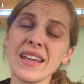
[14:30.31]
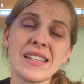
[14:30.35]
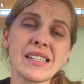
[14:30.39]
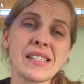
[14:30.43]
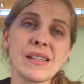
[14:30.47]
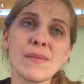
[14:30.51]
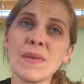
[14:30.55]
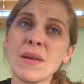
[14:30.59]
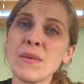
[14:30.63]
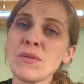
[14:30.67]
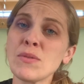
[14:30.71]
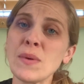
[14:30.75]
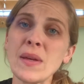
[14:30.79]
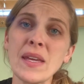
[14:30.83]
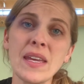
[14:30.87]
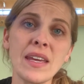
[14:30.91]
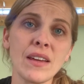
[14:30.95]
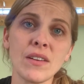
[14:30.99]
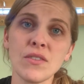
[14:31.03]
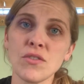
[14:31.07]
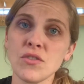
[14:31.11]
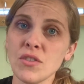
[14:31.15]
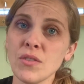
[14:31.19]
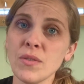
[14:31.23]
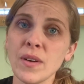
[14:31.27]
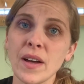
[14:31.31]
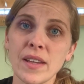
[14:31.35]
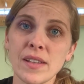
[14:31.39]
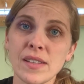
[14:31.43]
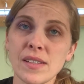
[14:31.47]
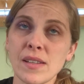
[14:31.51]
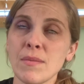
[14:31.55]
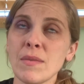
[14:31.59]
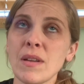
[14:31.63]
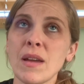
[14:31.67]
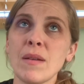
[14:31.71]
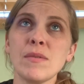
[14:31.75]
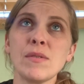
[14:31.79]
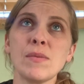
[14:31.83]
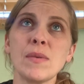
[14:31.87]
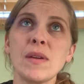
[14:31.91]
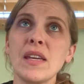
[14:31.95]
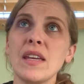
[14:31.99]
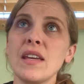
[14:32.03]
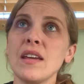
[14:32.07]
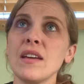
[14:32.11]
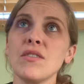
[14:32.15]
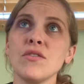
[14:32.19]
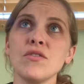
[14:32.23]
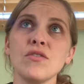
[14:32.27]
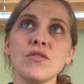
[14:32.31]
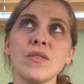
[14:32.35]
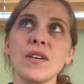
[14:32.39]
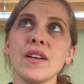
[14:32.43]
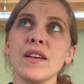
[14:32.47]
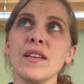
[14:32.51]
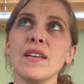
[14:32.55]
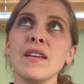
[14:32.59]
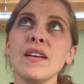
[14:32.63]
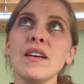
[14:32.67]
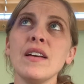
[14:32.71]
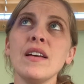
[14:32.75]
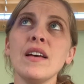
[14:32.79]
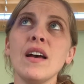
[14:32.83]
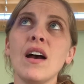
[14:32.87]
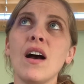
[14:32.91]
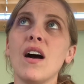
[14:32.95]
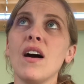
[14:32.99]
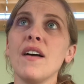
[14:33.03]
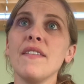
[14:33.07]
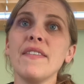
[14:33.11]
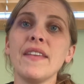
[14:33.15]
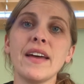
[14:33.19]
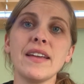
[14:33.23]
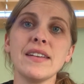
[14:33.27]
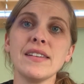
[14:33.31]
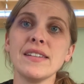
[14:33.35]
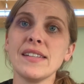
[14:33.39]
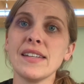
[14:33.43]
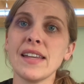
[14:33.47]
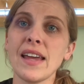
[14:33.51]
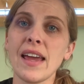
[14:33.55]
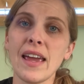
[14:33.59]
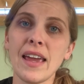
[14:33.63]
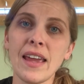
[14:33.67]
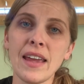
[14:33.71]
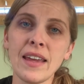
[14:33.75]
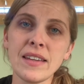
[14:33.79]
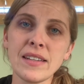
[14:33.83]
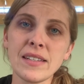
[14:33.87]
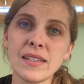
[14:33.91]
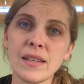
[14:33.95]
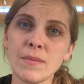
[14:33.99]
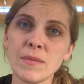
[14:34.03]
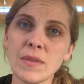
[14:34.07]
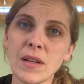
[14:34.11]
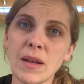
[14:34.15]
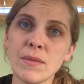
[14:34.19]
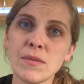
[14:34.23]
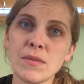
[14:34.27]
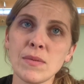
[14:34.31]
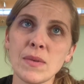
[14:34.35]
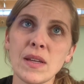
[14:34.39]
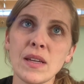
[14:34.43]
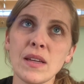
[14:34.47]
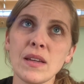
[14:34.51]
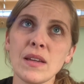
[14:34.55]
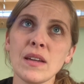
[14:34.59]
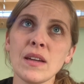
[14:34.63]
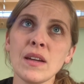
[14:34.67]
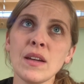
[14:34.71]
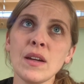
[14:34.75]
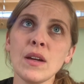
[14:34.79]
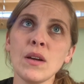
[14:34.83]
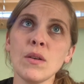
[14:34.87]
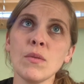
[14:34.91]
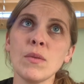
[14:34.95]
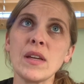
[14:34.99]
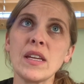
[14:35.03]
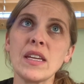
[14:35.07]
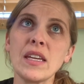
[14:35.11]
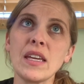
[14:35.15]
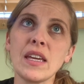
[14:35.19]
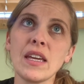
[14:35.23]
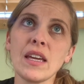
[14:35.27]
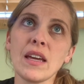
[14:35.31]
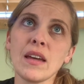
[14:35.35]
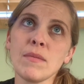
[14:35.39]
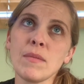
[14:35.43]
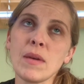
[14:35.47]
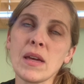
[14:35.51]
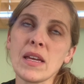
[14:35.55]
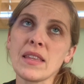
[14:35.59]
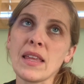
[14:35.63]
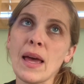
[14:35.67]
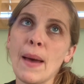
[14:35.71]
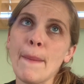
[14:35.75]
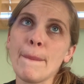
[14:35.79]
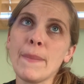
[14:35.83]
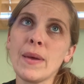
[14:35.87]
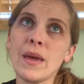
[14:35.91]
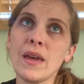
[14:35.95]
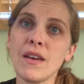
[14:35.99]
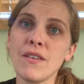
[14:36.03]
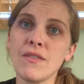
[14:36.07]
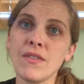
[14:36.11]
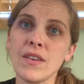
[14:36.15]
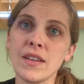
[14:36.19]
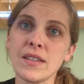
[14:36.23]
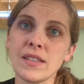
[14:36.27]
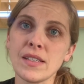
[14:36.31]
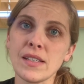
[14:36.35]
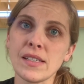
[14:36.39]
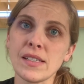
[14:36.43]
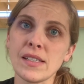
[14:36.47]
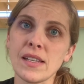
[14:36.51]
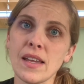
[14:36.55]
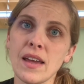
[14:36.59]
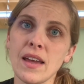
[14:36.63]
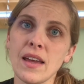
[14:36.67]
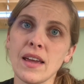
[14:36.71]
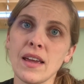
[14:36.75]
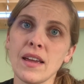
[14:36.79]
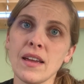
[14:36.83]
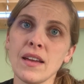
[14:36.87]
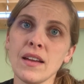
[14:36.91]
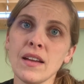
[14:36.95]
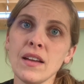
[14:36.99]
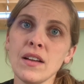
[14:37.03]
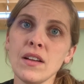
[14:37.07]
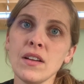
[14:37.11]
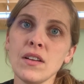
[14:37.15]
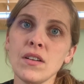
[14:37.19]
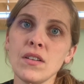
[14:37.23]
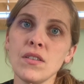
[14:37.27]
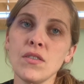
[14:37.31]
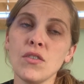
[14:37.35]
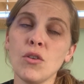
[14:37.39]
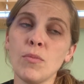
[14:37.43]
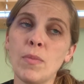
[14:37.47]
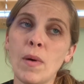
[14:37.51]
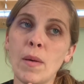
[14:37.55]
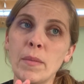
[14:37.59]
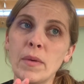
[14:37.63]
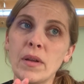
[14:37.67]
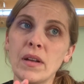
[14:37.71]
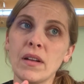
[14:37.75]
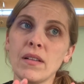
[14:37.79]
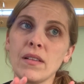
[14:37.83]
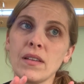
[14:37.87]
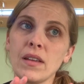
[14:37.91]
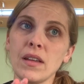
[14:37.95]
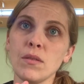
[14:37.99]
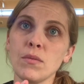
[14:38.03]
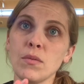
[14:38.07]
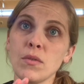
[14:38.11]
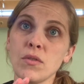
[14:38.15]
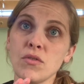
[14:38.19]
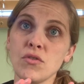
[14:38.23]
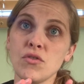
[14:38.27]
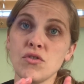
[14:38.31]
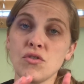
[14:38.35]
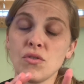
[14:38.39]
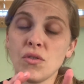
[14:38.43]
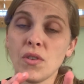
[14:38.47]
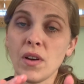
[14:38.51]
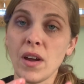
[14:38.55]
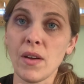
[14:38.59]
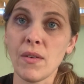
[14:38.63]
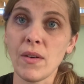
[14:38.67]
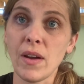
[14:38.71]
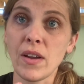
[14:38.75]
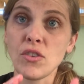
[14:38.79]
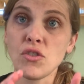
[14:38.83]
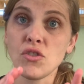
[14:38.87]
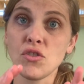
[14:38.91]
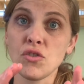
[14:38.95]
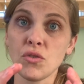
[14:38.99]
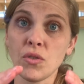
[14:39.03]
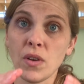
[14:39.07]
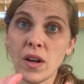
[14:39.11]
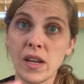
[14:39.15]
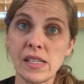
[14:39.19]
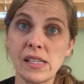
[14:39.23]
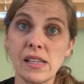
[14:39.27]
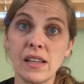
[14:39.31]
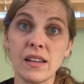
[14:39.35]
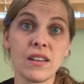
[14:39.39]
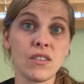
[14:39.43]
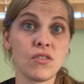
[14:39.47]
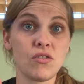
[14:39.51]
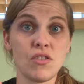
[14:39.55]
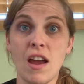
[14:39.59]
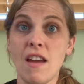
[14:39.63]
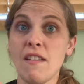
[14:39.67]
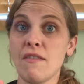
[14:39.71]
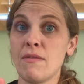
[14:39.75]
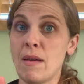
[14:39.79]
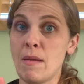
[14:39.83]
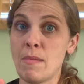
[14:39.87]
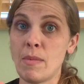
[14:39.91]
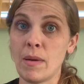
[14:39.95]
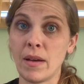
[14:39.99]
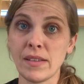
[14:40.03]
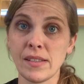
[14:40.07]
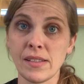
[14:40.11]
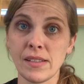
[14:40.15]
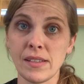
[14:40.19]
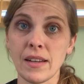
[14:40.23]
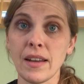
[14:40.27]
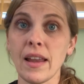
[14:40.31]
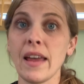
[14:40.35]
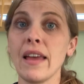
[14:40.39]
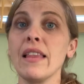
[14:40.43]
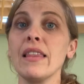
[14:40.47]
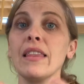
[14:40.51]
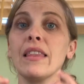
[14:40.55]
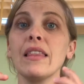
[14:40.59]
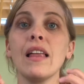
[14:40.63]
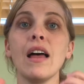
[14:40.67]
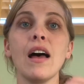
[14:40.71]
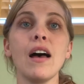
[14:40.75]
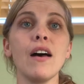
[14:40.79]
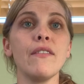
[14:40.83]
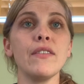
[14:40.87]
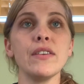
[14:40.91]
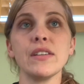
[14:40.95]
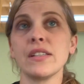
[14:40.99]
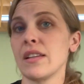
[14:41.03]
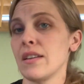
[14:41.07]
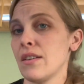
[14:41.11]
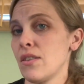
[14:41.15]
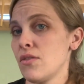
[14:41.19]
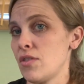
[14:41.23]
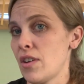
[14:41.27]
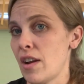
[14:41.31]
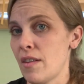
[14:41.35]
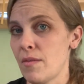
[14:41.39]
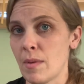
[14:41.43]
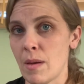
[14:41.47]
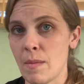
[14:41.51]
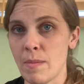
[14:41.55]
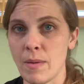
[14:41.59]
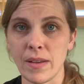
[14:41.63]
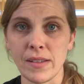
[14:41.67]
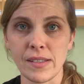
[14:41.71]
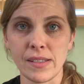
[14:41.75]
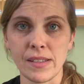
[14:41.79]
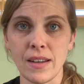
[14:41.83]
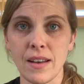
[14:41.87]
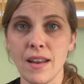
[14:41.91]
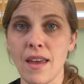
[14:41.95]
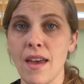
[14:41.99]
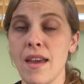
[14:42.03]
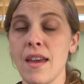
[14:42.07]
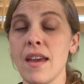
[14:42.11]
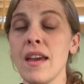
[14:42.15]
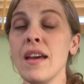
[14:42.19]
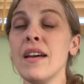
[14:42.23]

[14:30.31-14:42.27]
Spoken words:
And sometimes we can't do it. Sometimes we can't do it on that day. Sometimes we can't make that pivot to say, nope, I'm going to lead with joy, right? Joy is going to drive my bus today. Love is going to drive my bus today.